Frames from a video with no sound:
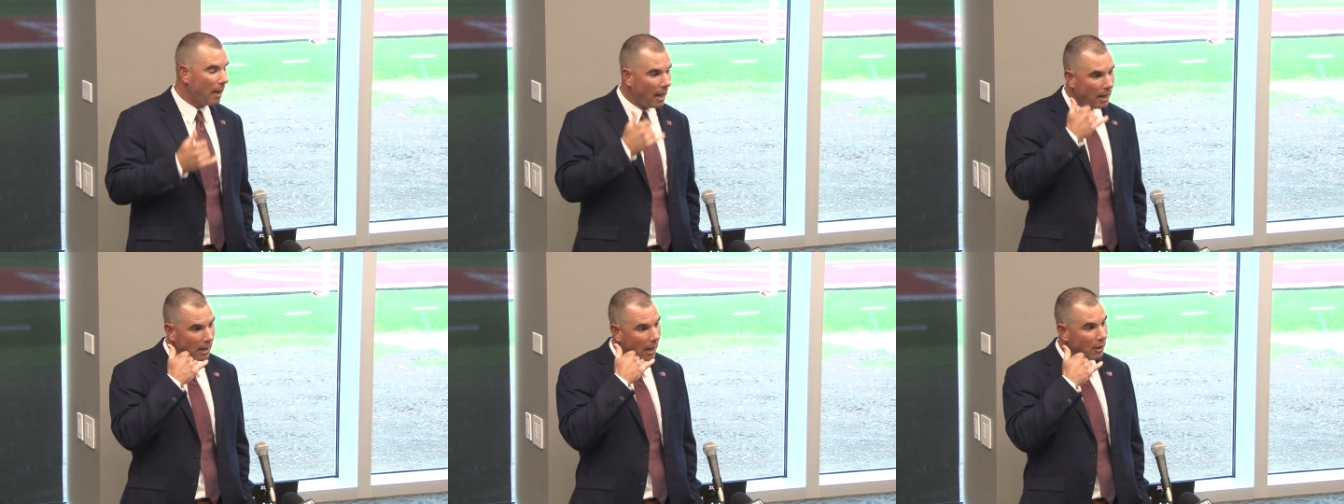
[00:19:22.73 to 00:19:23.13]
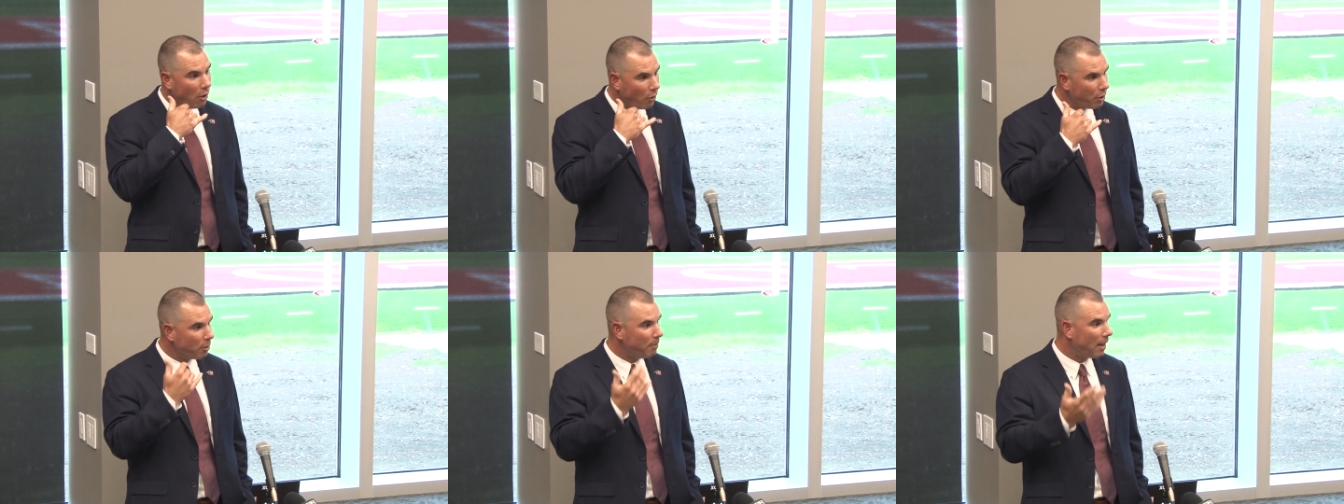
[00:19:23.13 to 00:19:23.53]
I, I
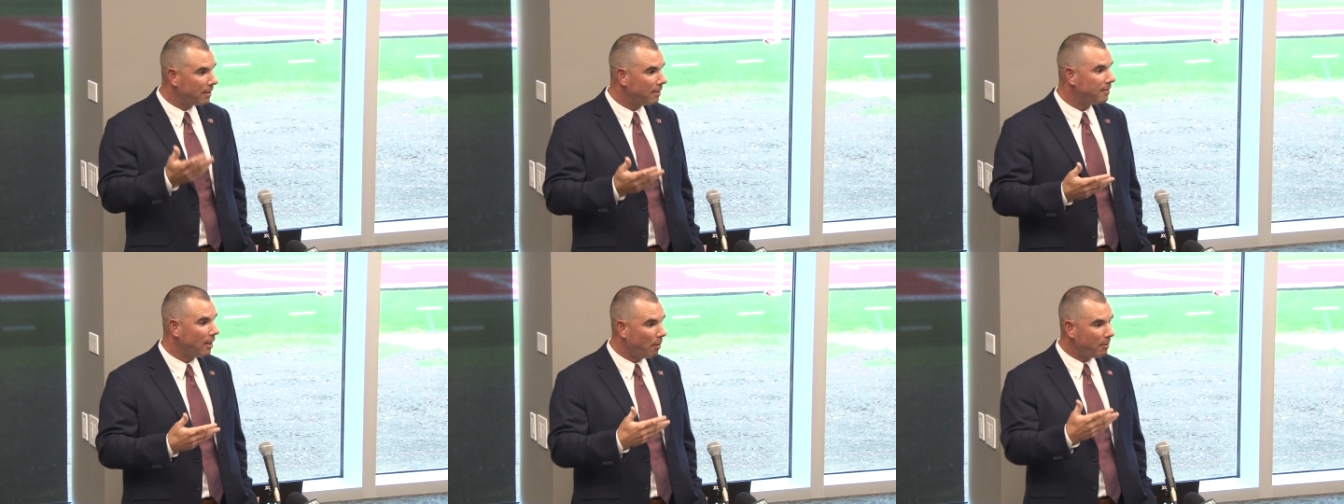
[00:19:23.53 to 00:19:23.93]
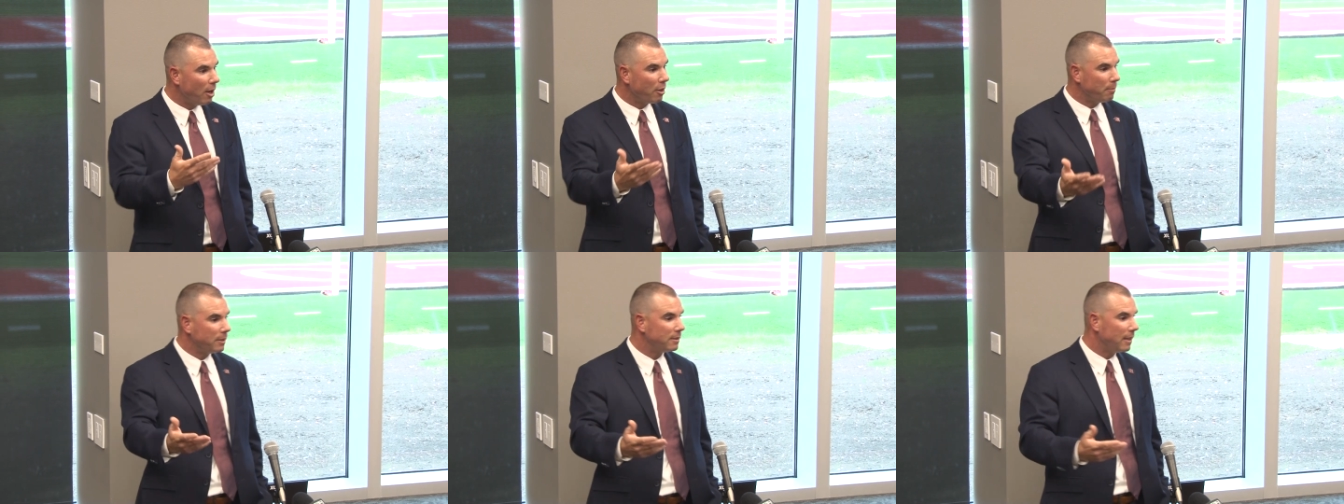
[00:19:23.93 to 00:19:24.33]
know you're about to tell me all
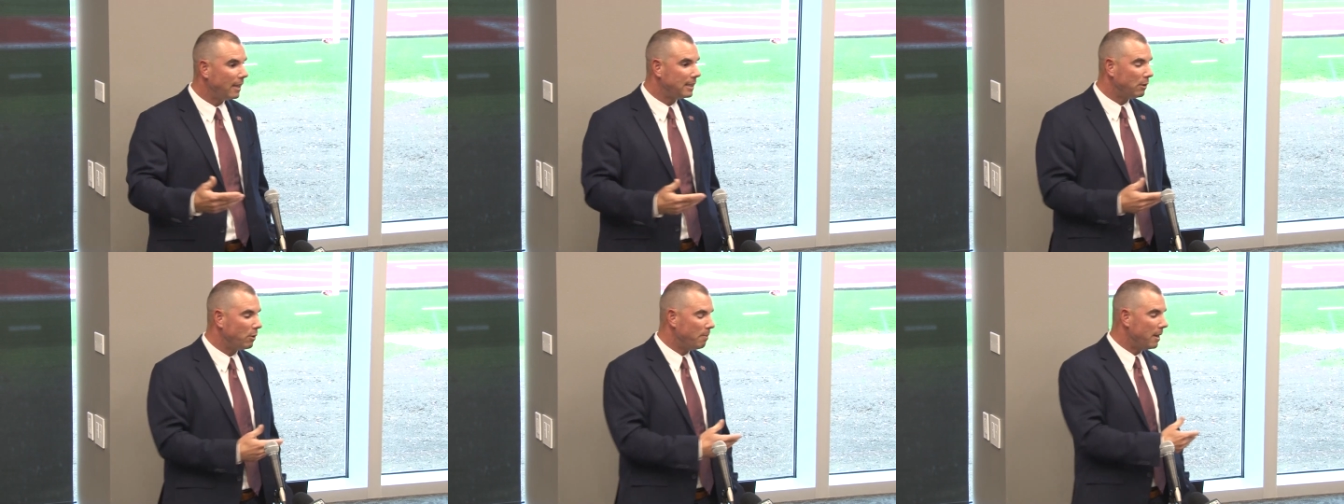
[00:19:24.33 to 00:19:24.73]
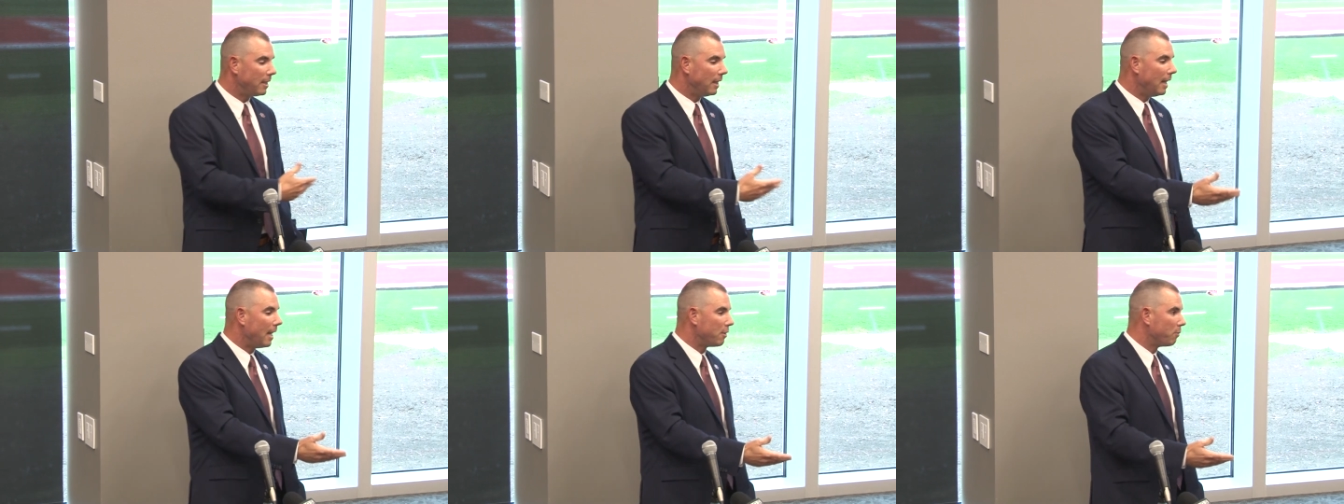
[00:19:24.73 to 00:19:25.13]
the mistakes that we made
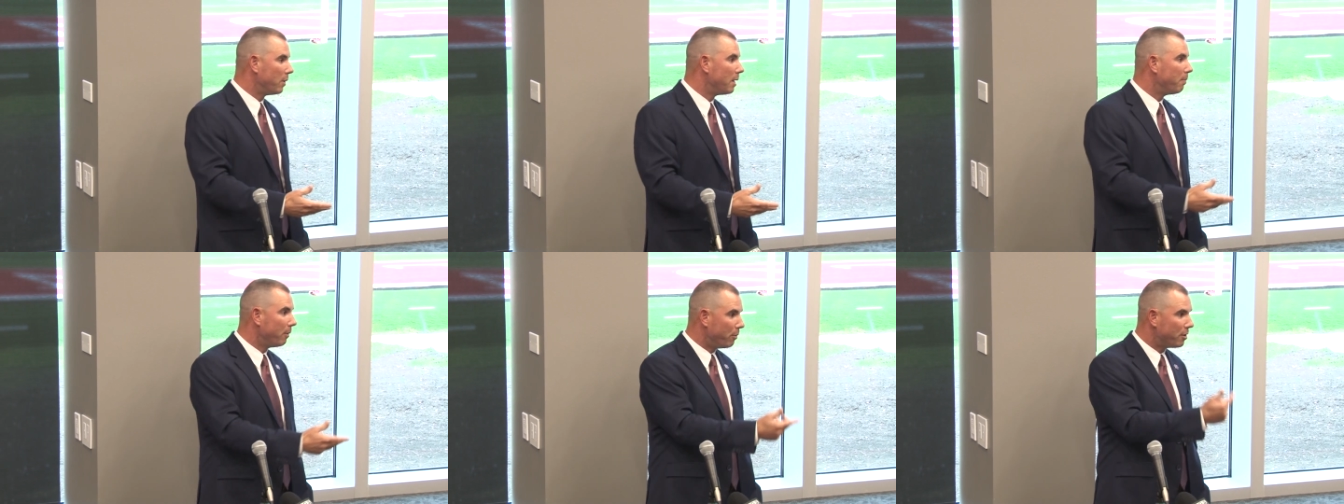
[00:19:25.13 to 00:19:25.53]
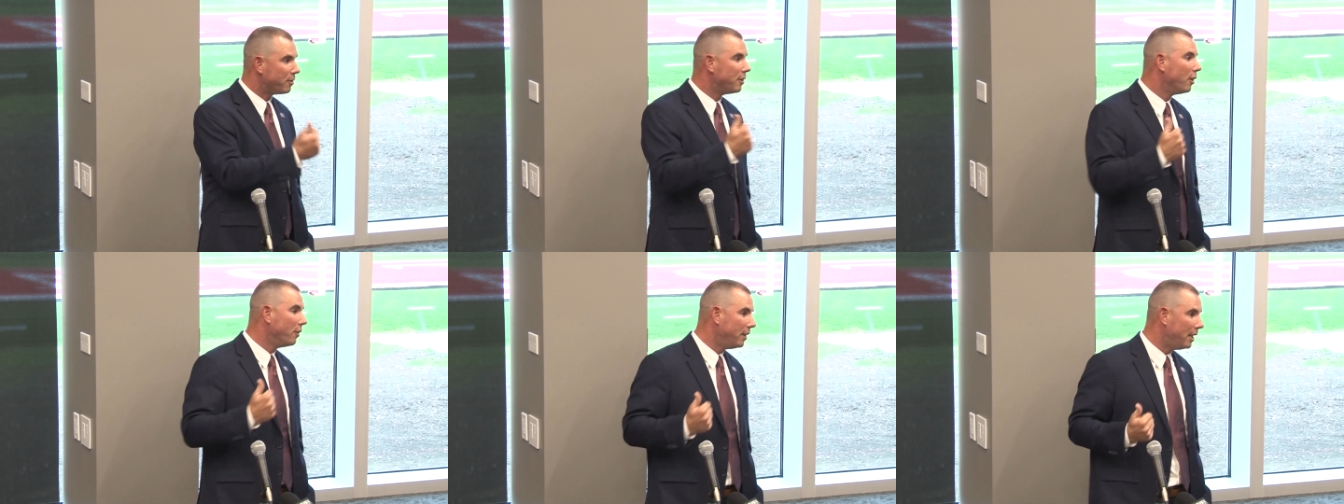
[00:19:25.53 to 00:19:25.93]
the last week, but we
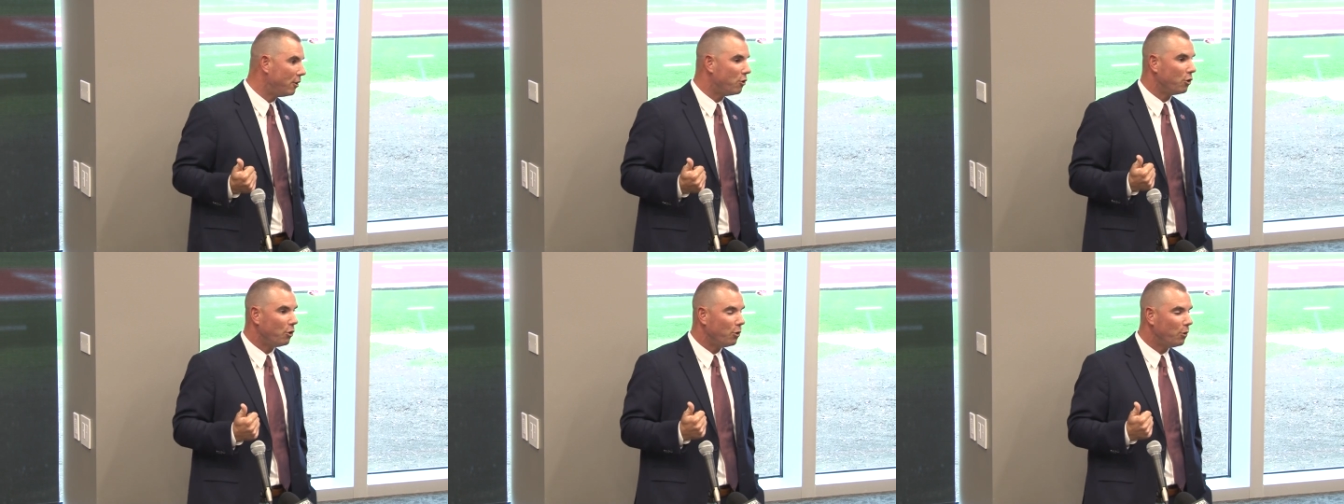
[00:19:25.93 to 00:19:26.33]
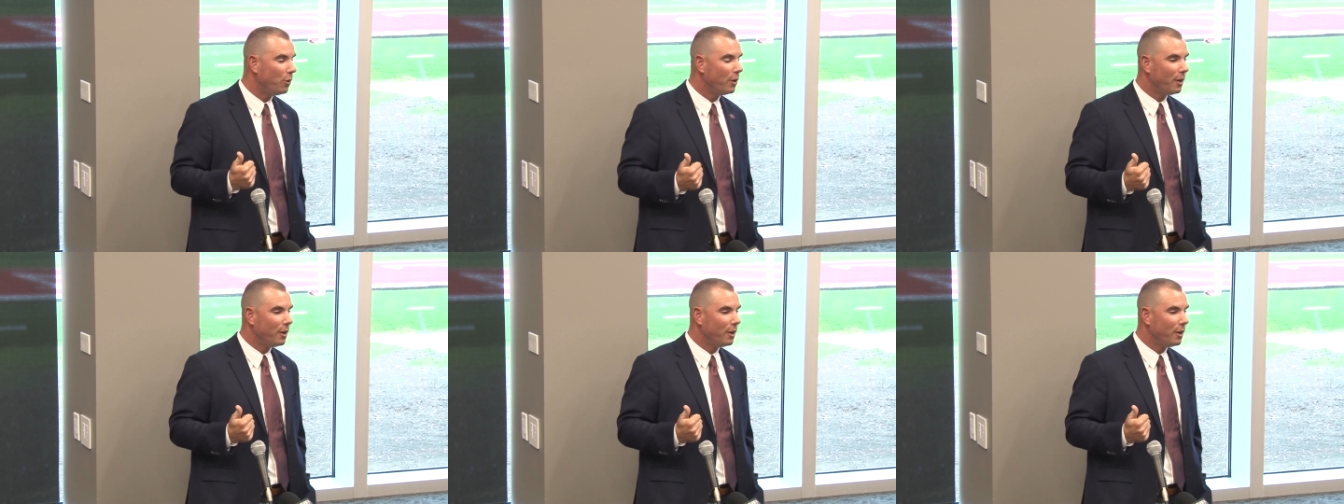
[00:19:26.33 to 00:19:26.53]
still need you.